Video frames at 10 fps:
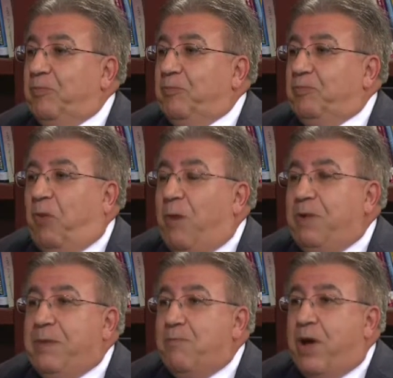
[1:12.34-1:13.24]

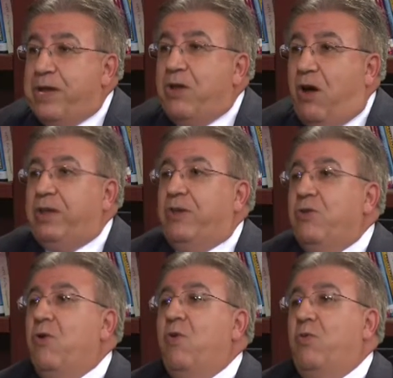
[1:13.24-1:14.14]
Public might not
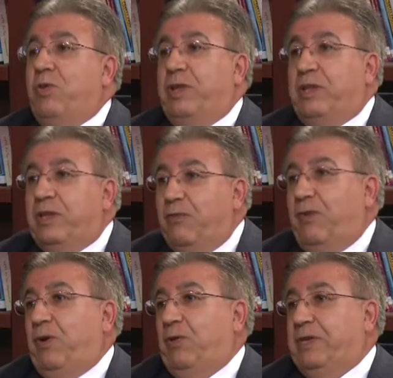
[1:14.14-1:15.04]
know the
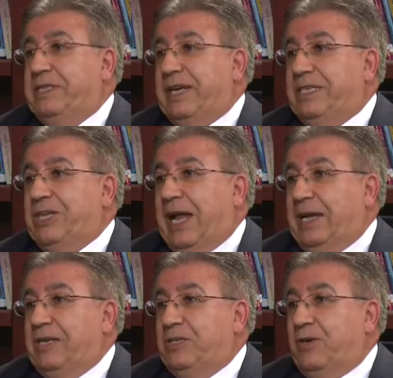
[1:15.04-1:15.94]
difficulties and
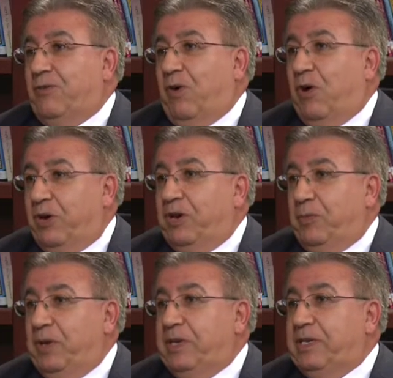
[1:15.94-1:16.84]
challenge of
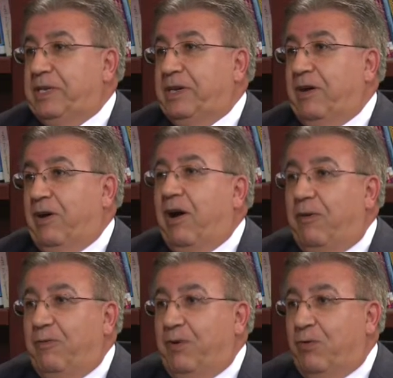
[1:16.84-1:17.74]
auditability
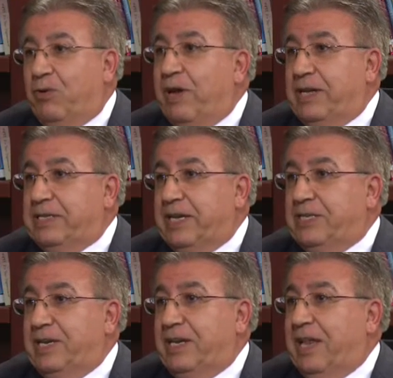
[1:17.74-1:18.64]
of
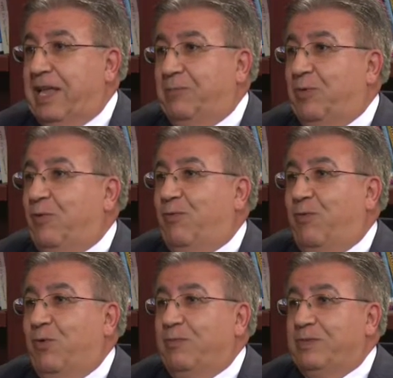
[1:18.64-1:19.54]
organization that
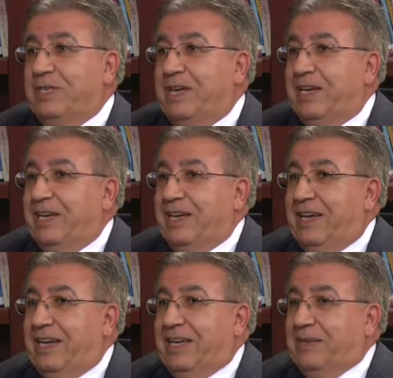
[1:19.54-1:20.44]
performs
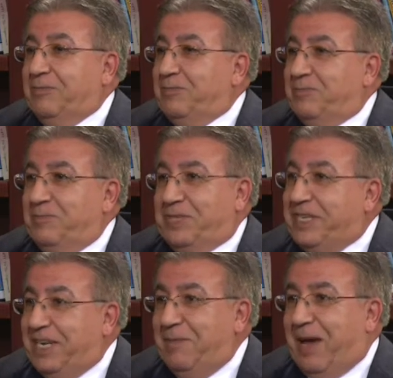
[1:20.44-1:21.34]

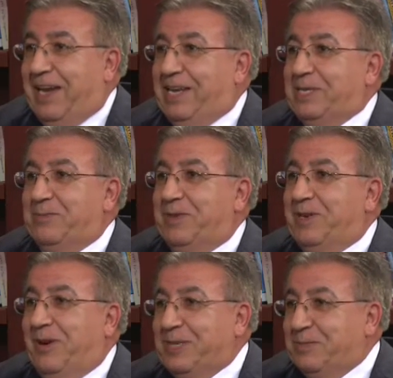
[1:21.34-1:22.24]
city management,
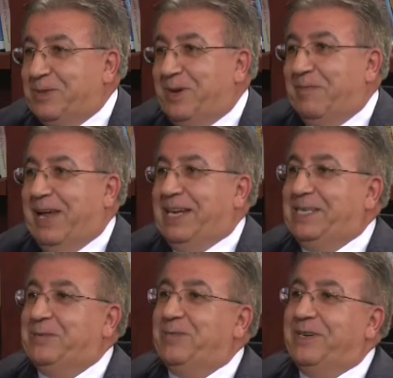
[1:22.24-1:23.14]
hospital
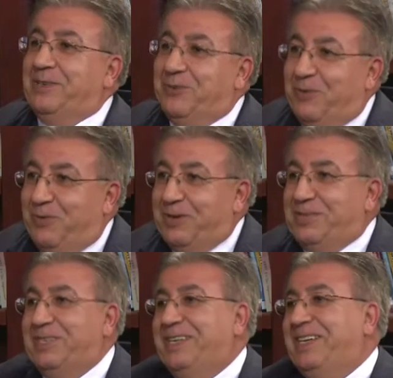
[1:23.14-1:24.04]
management,
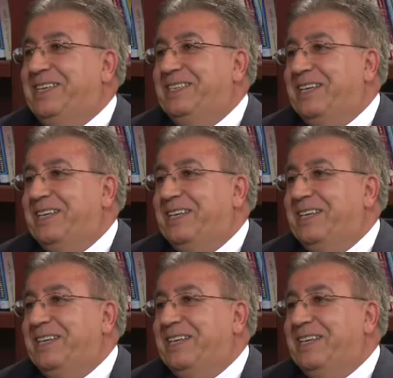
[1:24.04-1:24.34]
universities,